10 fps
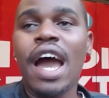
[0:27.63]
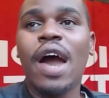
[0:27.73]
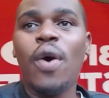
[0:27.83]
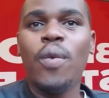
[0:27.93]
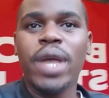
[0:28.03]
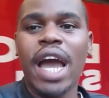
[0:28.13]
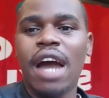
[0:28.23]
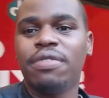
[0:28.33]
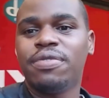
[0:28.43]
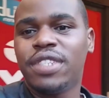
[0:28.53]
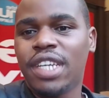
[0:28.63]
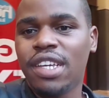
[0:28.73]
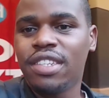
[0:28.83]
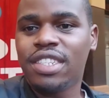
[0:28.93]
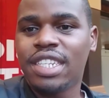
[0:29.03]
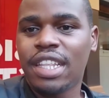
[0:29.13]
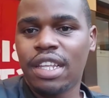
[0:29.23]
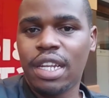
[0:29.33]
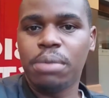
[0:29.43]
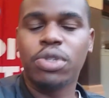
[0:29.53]
we have changed the
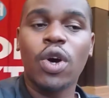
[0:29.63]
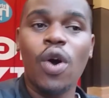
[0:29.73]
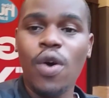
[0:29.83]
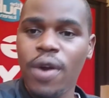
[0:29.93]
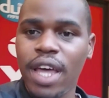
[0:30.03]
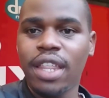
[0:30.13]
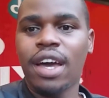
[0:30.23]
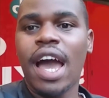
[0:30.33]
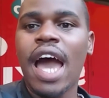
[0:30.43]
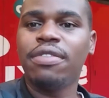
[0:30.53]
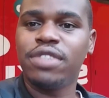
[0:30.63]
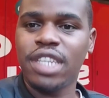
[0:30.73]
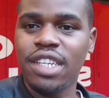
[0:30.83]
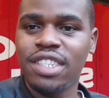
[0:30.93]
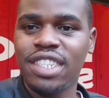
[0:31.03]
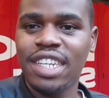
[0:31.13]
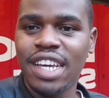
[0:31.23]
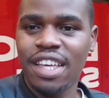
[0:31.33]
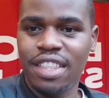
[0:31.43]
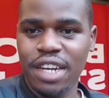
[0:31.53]
names or rather i have changed
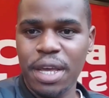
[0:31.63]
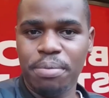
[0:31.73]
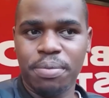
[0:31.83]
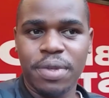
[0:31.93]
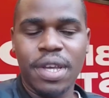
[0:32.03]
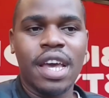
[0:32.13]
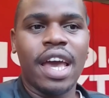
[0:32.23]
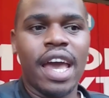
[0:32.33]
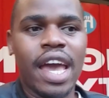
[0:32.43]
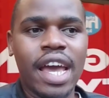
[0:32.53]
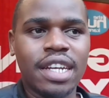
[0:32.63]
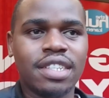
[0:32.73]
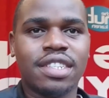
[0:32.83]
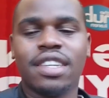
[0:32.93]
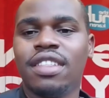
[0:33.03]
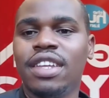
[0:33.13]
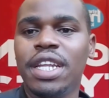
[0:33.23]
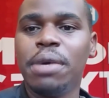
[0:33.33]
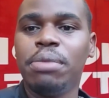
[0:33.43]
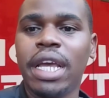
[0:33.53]
the name and the
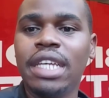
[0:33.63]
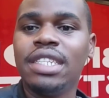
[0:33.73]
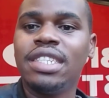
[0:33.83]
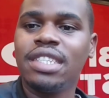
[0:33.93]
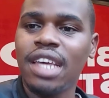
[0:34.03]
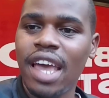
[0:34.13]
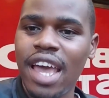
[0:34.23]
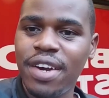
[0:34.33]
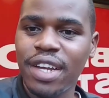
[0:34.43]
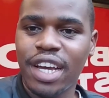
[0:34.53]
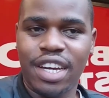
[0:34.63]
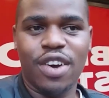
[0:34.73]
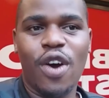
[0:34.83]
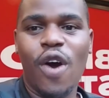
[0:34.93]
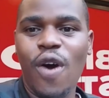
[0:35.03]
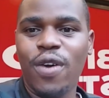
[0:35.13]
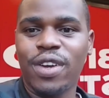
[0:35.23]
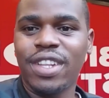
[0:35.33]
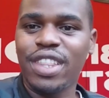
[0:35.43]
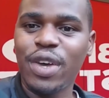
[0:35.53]
name is eric on
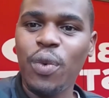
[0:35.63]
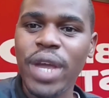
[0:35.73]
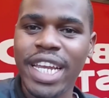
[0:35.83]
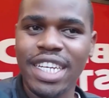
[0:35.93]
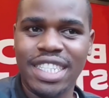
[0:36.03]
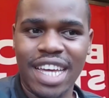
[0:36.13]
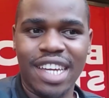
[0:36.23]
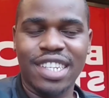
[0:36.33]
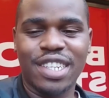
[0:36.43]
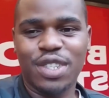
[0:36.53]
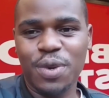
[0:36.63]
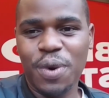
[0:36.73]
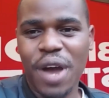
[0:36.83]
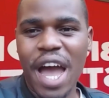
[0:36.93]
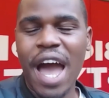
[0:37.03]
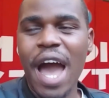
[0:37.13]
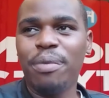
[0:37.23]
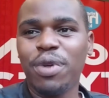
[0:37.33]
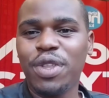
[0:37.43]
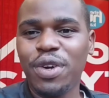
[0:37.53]
the winning side so i'm not
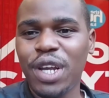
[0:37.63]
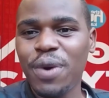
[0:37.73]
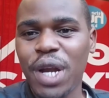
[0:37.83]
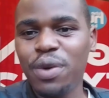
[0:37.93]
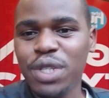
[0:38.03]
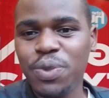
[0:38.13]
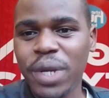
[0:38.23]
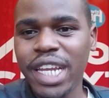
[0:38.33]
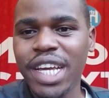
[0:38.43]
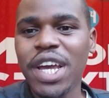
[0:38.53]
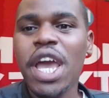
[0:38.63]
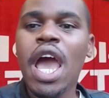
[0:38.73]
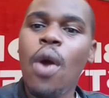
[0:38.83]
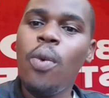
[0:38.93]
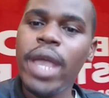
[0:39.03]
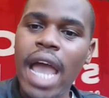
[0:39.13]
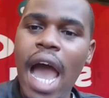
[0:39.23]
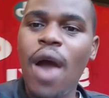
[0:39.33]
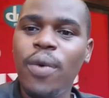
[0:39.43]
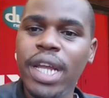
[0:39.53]
the only one who is winning we are
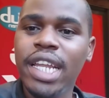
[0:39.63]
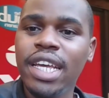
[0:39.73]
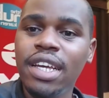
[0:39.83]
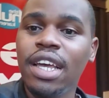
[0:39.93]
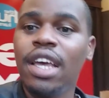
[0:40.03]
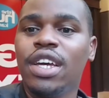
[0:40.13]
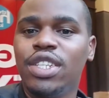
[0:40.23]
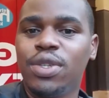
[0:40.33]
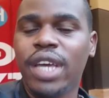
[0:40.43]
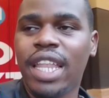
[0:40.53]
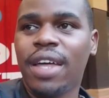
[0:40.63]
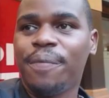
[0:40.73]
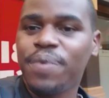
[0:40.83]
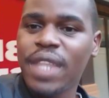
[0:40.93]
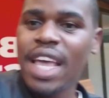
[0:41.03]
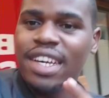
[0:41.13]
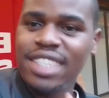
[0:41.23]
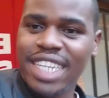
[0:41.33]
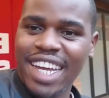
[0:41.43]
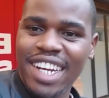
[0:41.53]
winning together
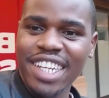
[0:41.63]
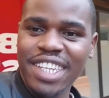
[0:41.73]
secondly